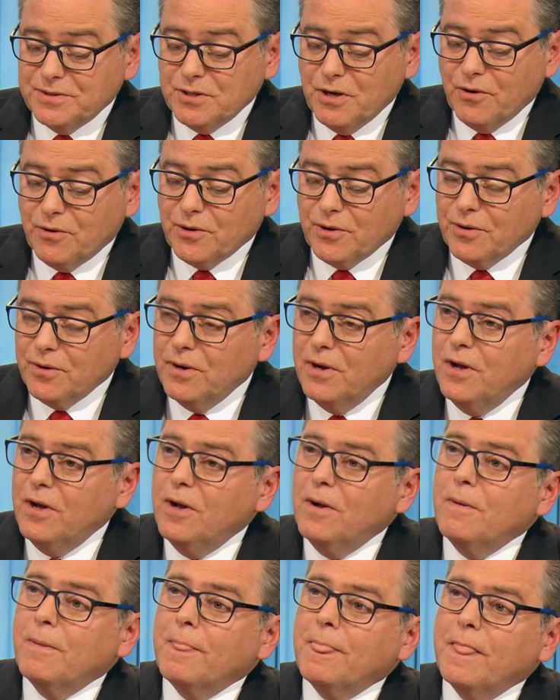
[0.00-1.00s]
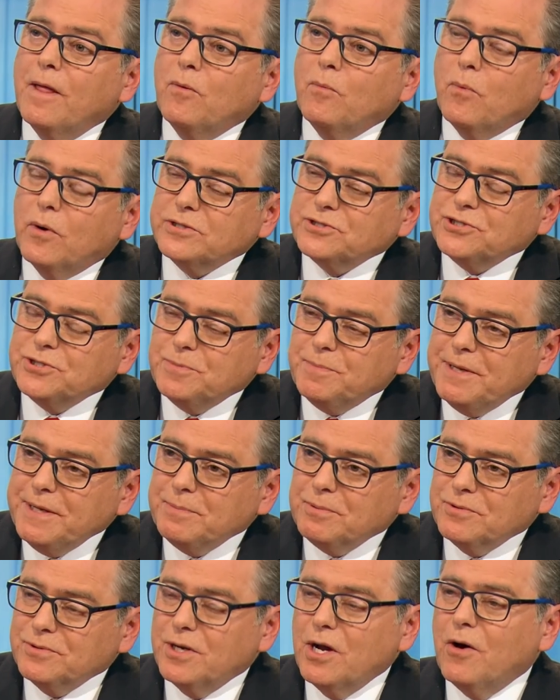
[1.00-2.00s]
donor, what should
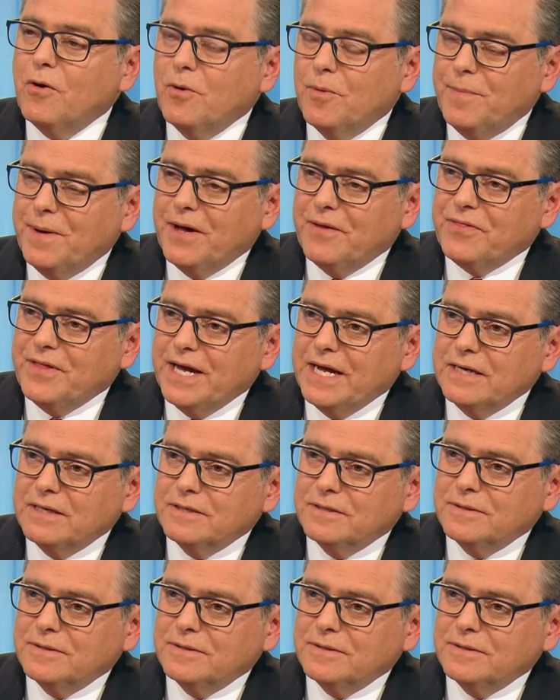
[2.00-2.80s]
people know about that?